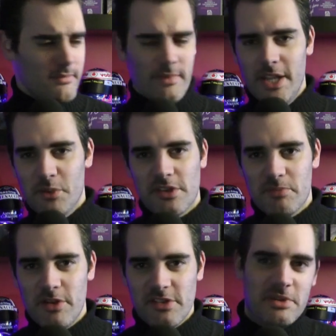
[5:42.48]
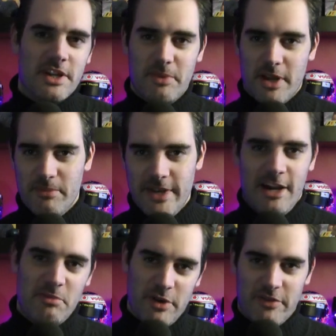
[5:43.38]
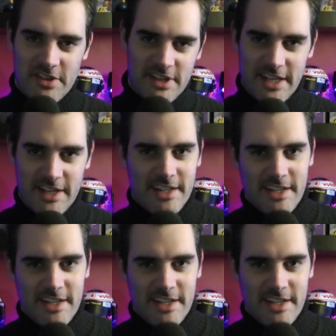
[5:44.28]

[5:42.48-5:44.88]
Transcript: It was supposed to be coming up now, but obviously